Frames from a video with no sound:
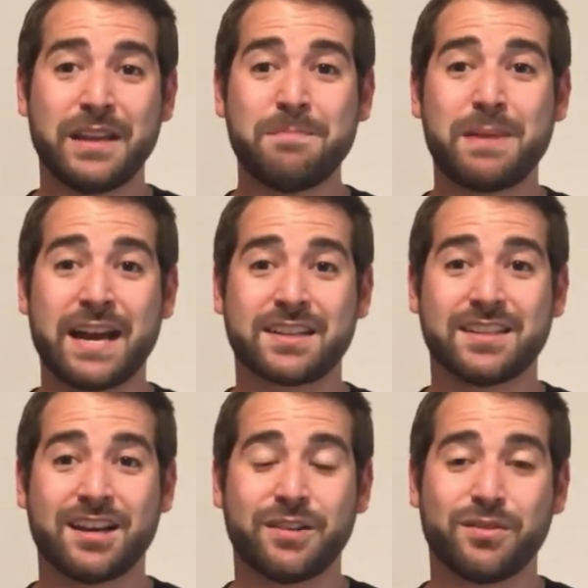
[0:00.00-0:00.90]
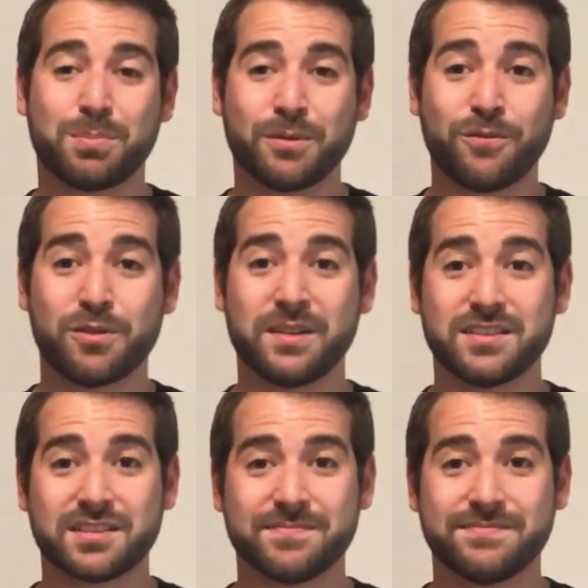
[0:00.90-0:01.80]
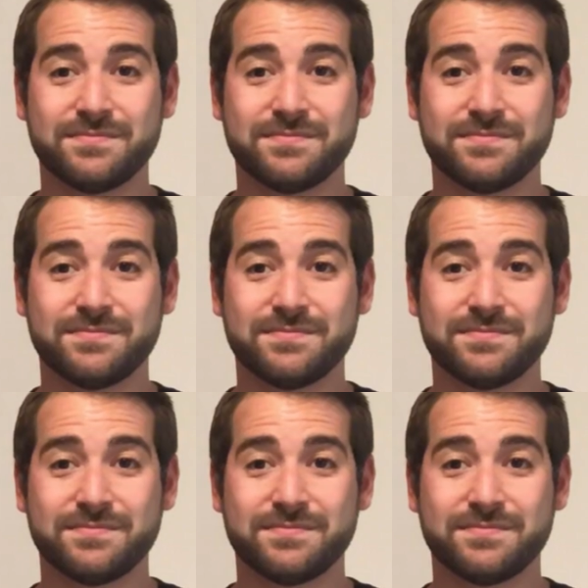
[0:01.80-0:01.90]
impact out of your performance.